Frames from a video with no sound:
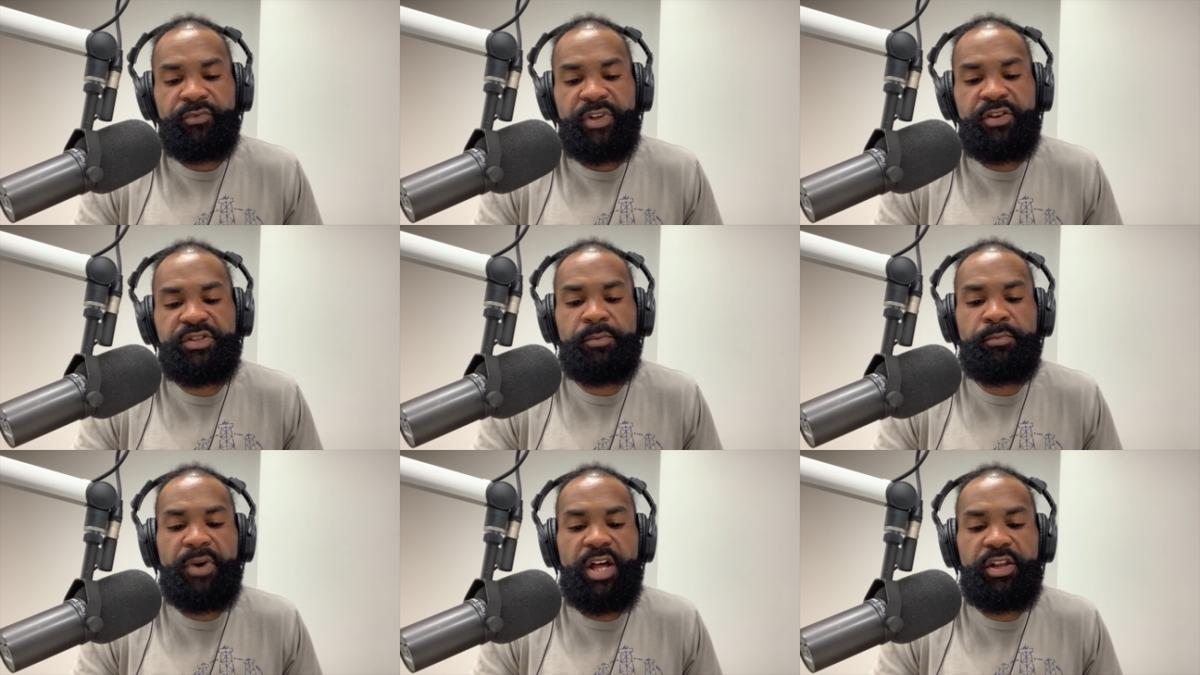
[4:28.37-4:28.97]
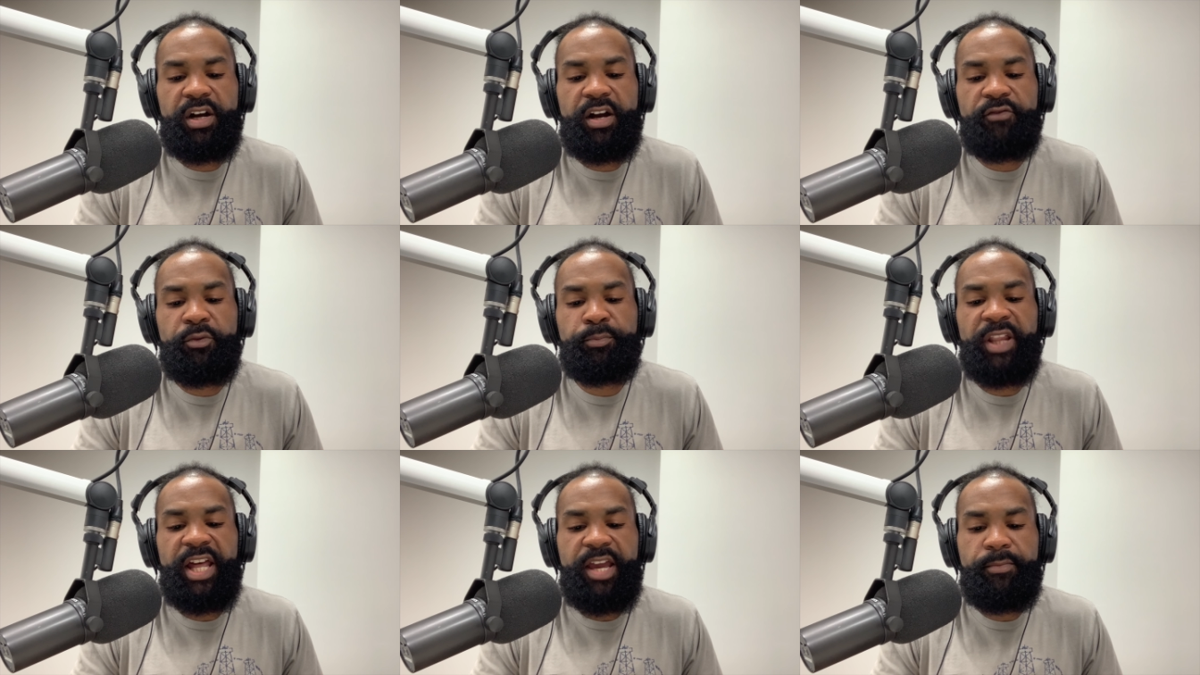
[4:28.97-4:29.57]
it was the mother of a
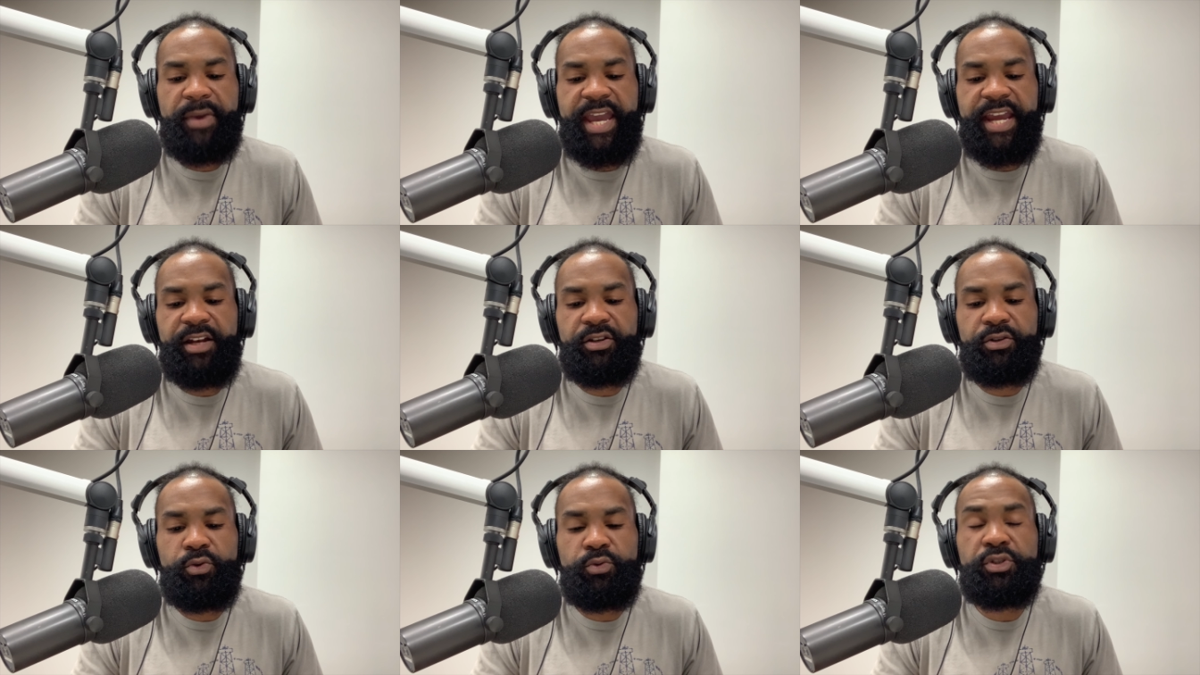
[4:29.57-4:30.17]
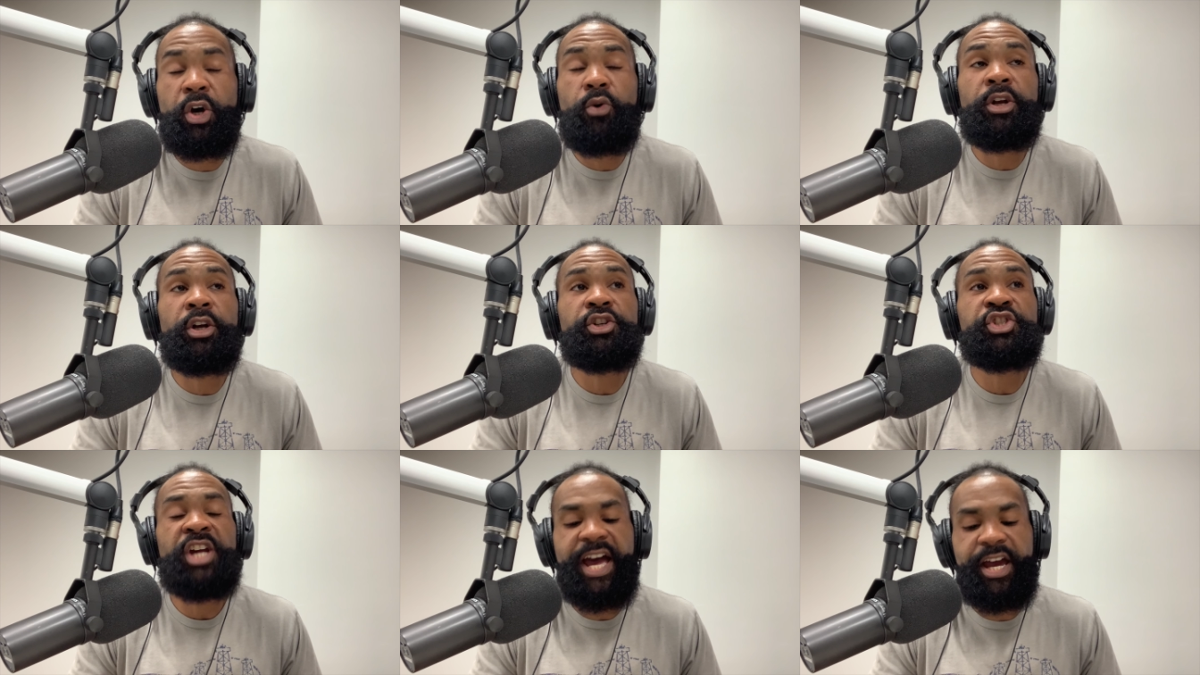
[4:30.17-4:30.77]
playmate who told
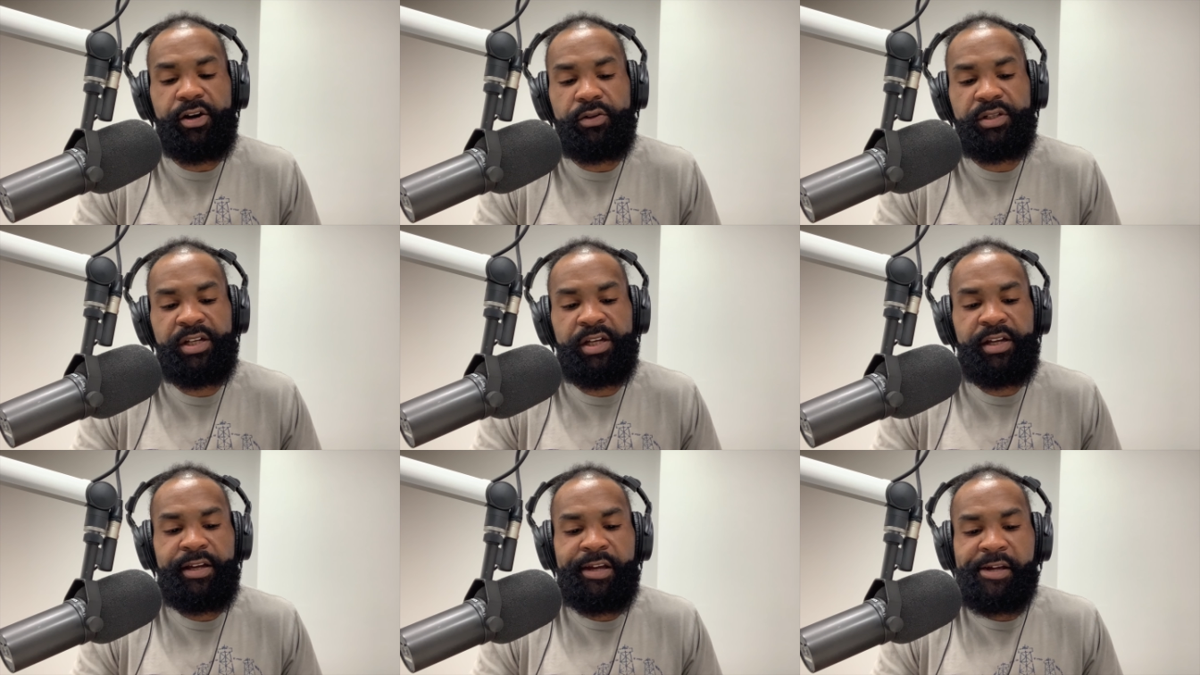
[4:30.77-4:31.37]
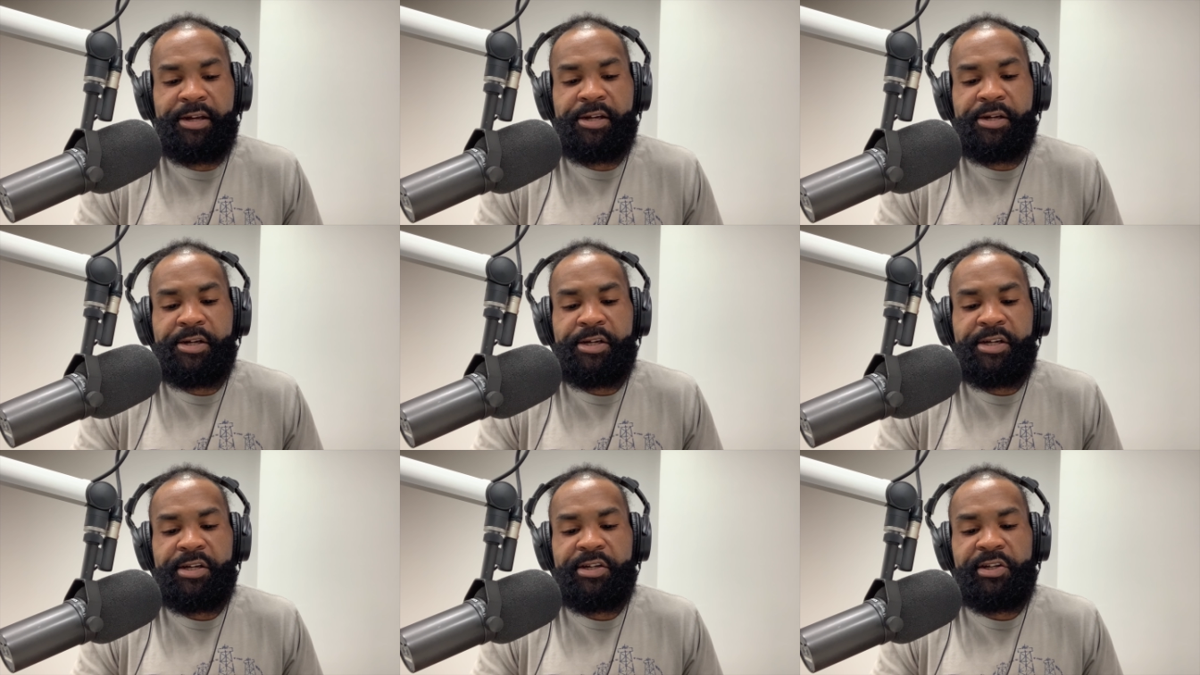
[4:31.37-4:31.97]
her child
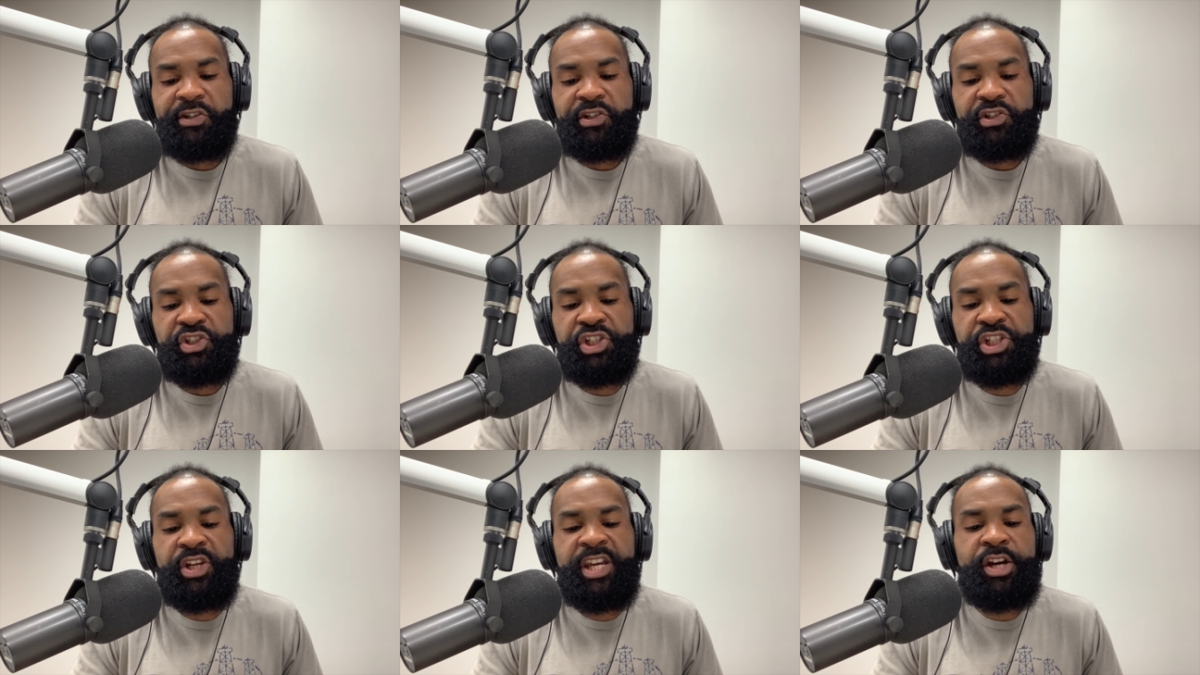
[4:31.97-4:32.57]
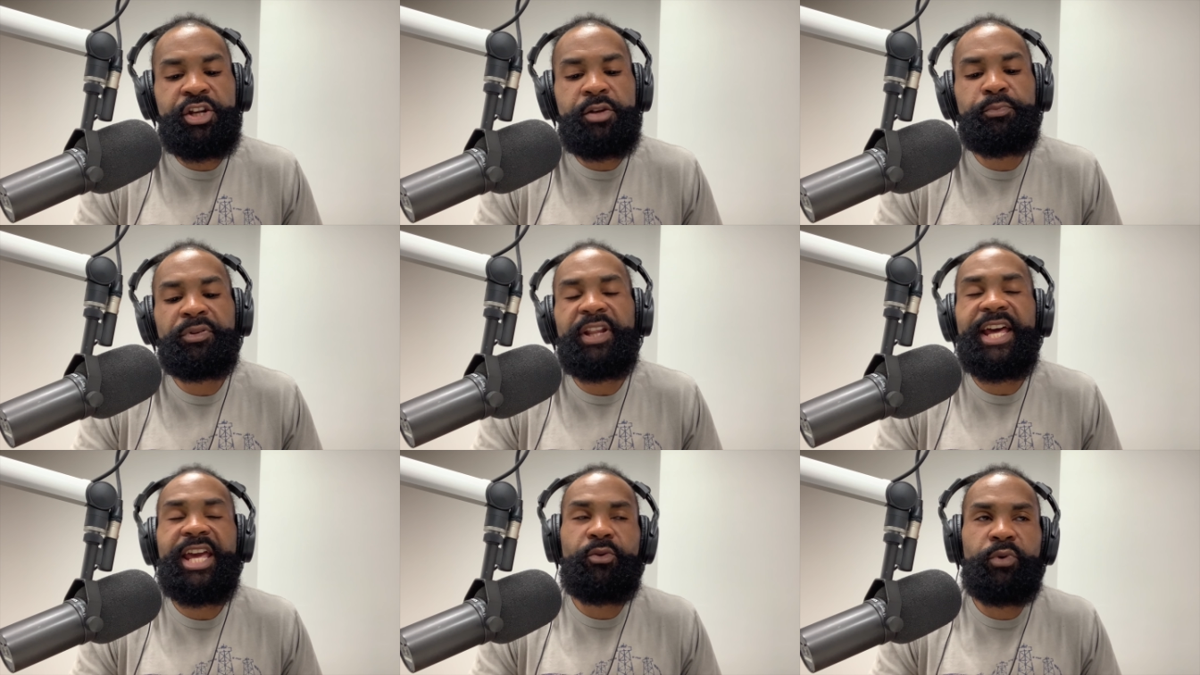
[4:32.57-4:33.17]
she couldn't
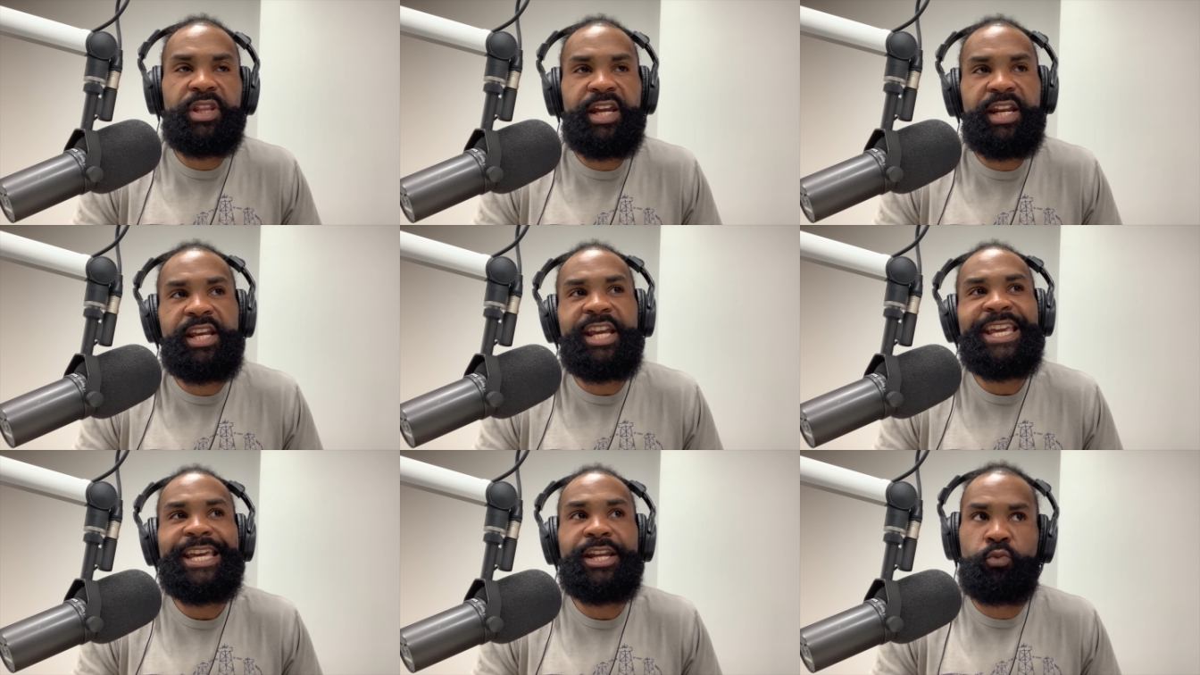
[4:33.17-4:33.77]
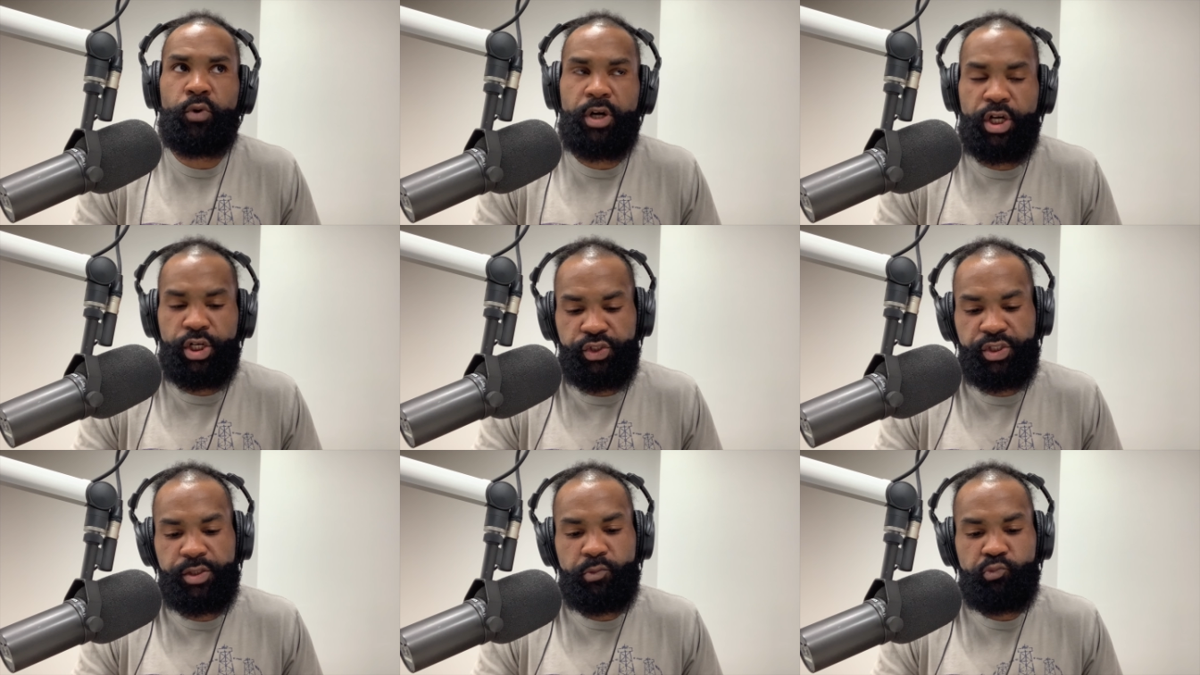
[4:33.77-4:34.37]
play with any
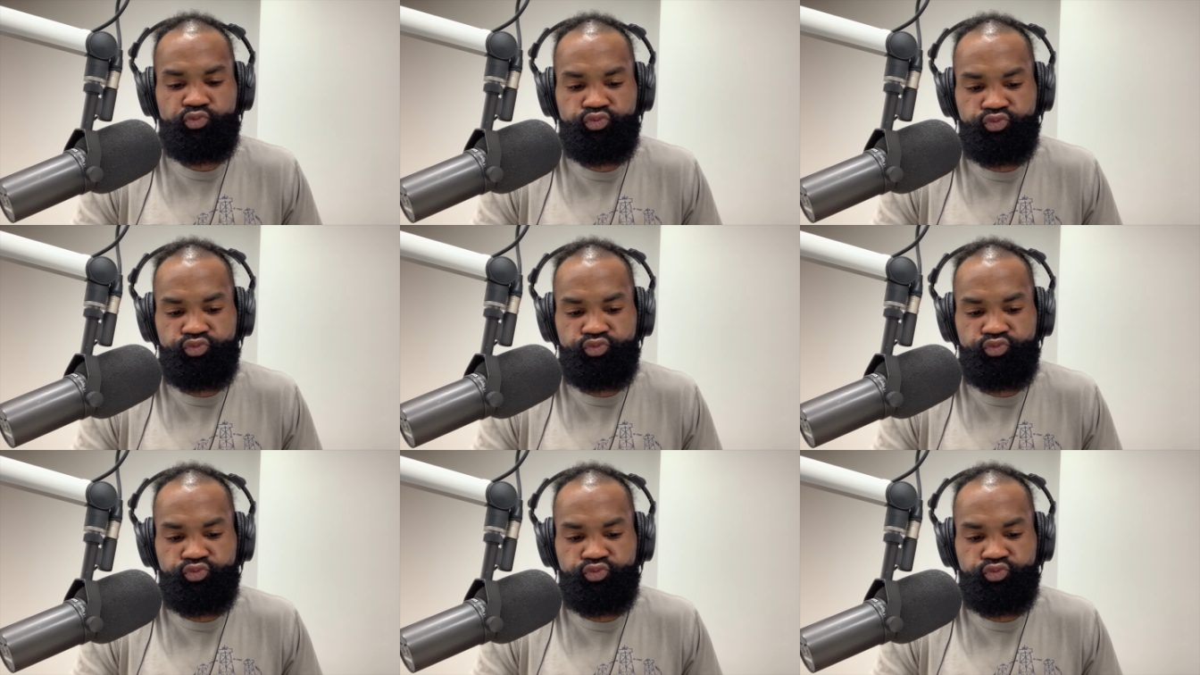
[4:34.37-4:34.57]
N-words.